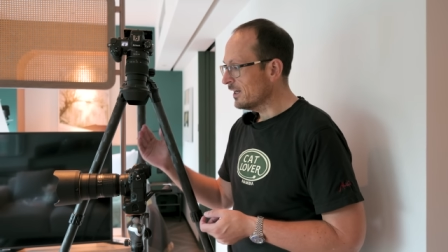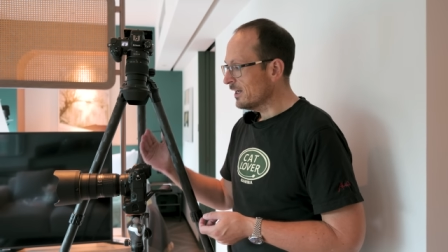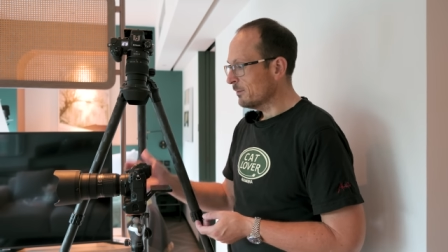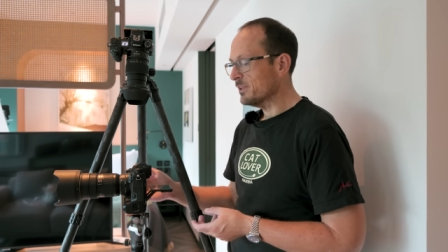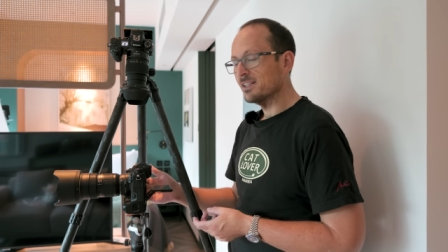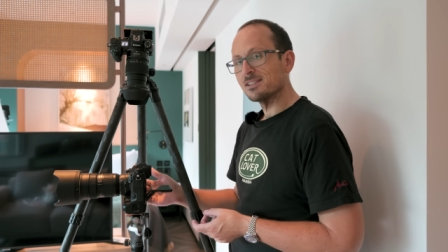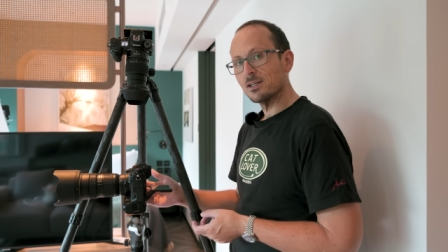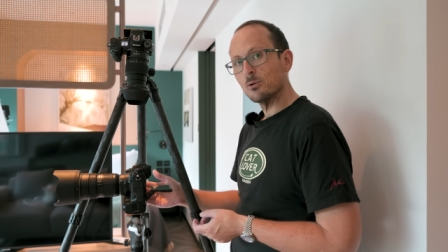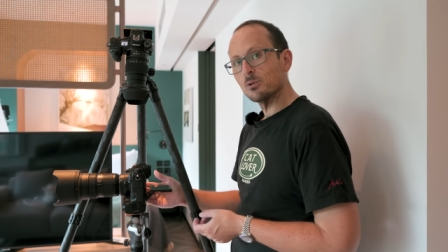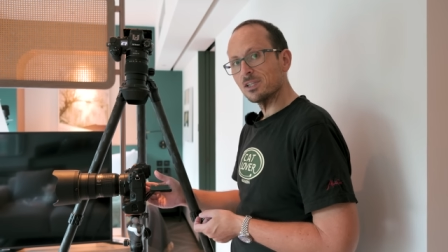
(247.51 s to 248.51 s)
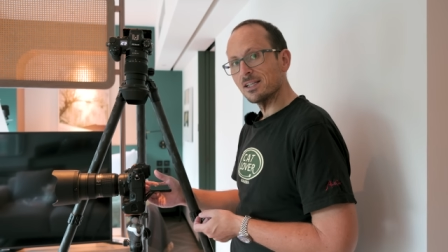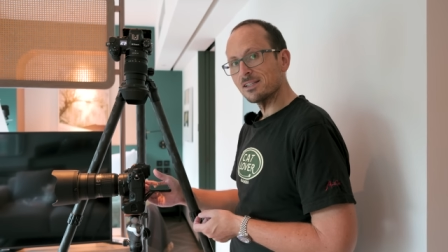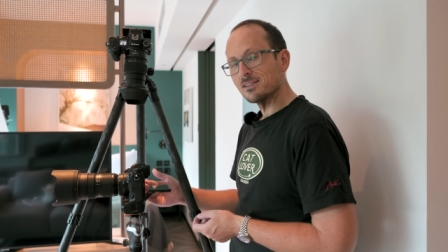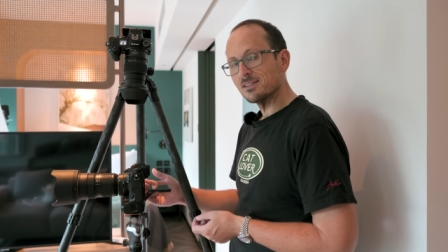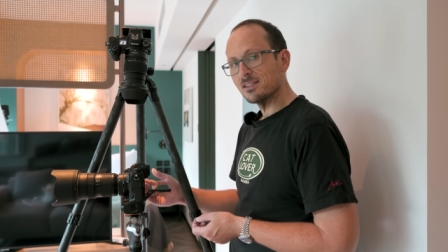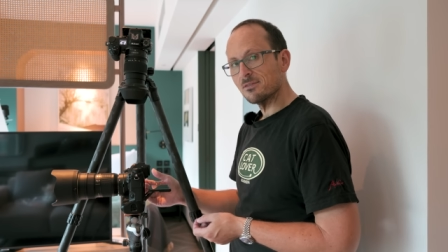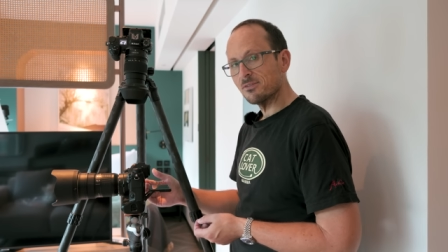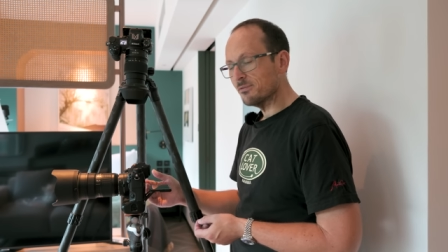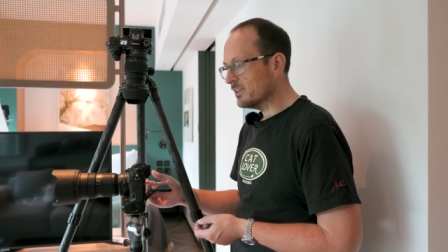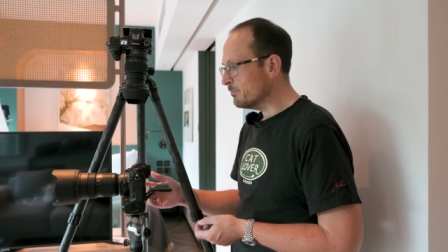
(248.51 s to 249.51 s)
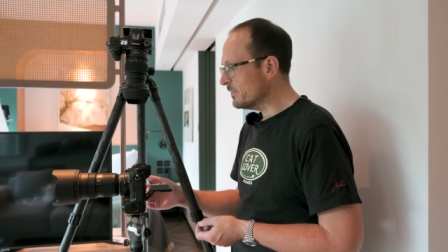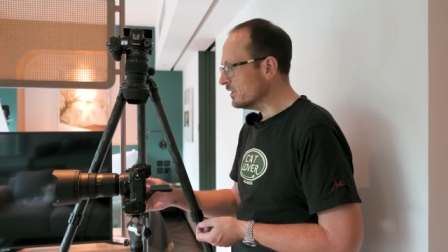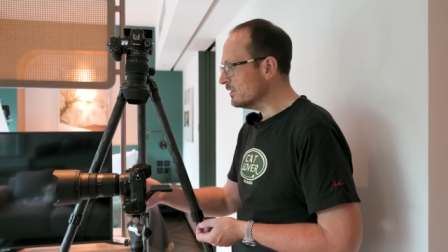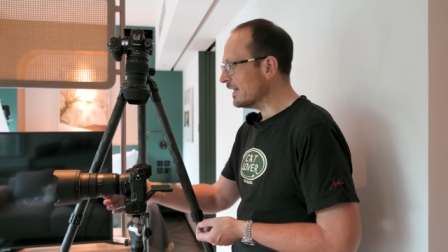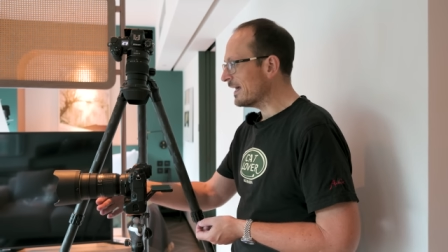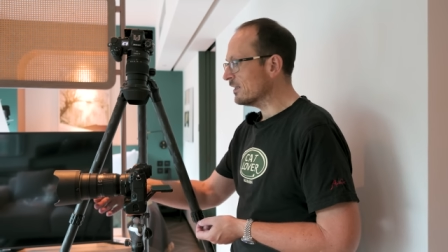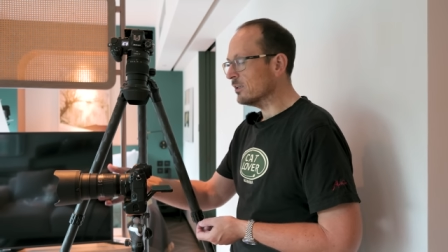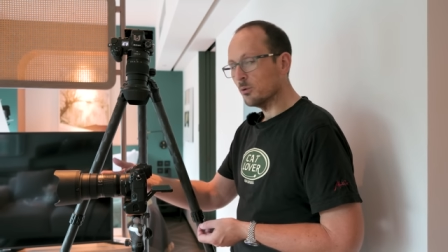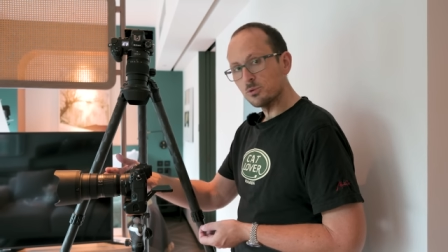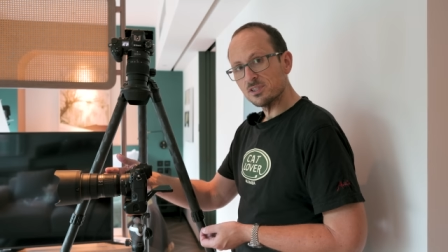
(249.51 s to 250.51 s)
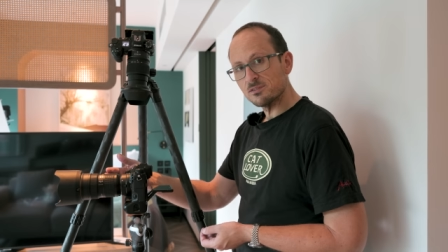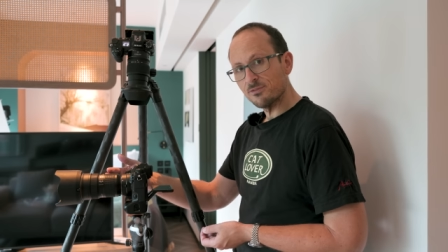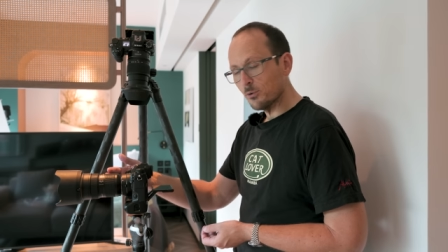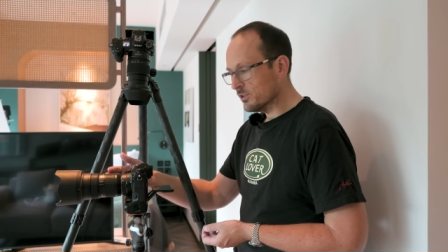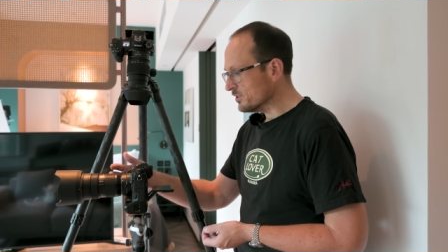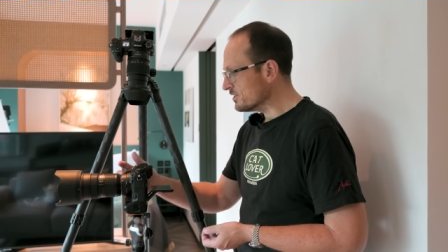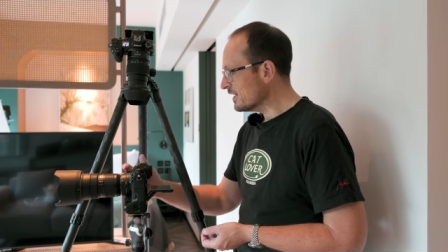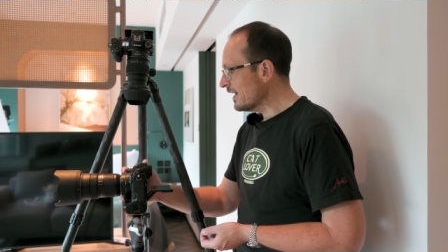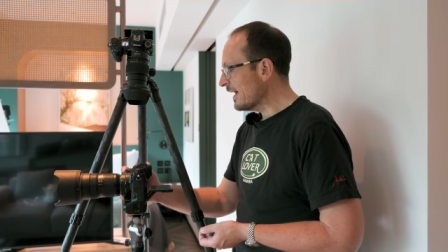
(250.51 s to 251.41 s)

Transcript: I'm gonna set all the lenses to 50mm at closest focus